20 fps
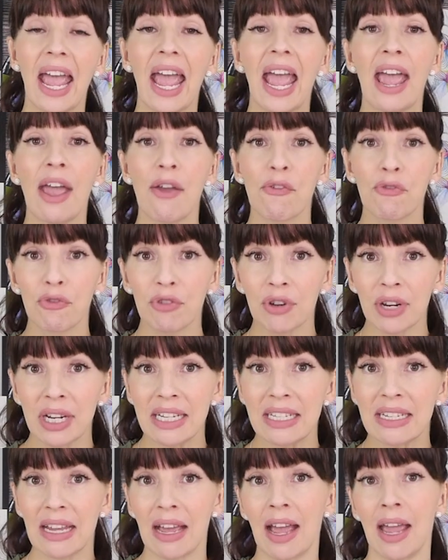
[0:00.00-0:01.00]

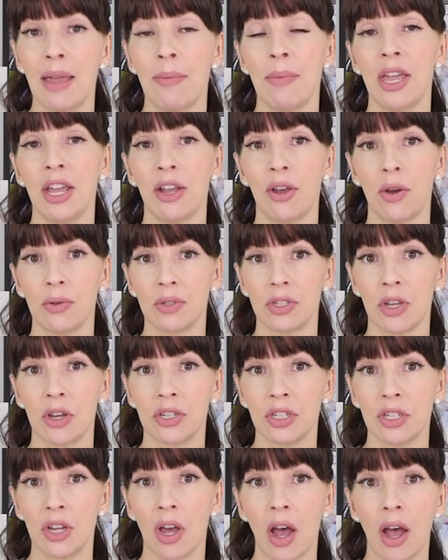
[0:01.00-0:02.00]
every time it goes
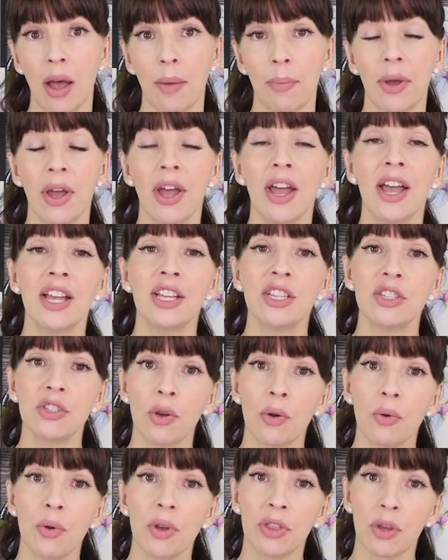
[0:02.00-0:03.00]
on top.
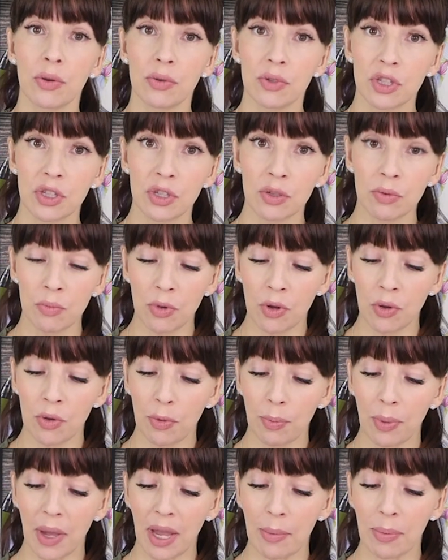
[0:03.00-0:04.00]
So those
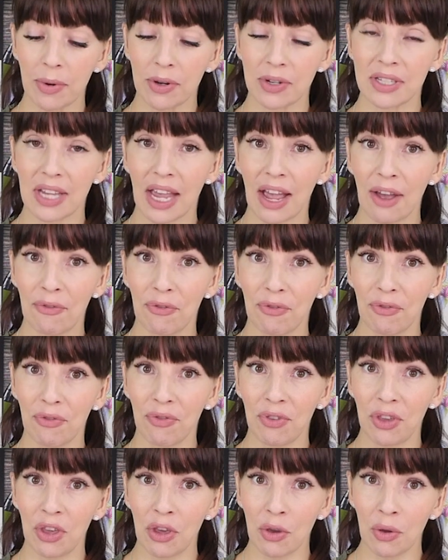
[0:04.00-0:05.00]
smooth papers have
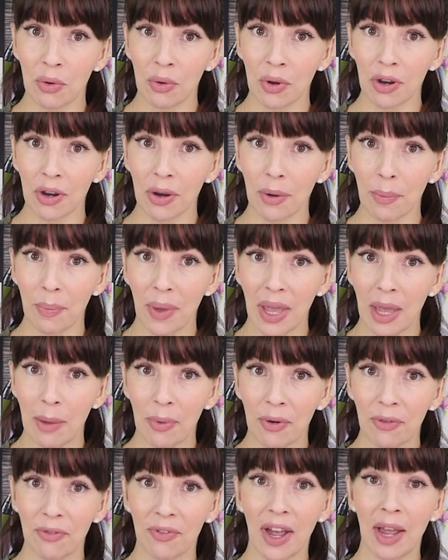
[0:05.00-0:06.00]
fewer
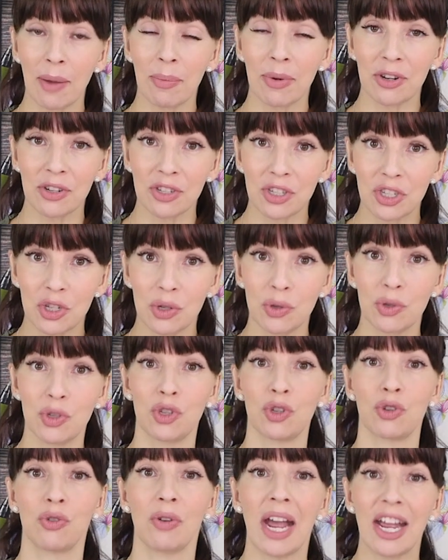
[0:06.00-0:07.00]
paper fibers to
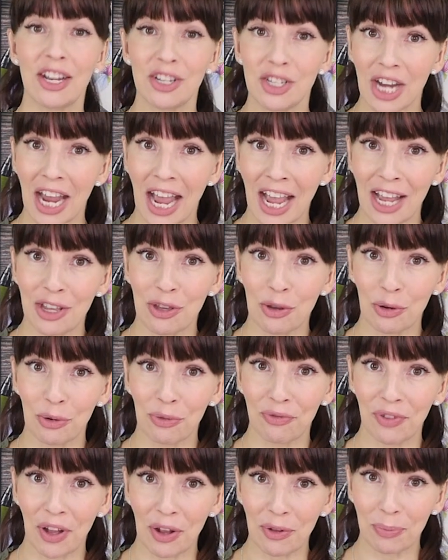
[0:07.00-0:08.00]
scratch at your
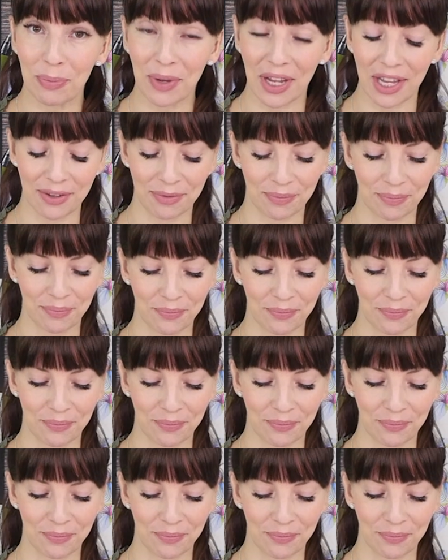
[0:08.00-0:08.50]
felt pen.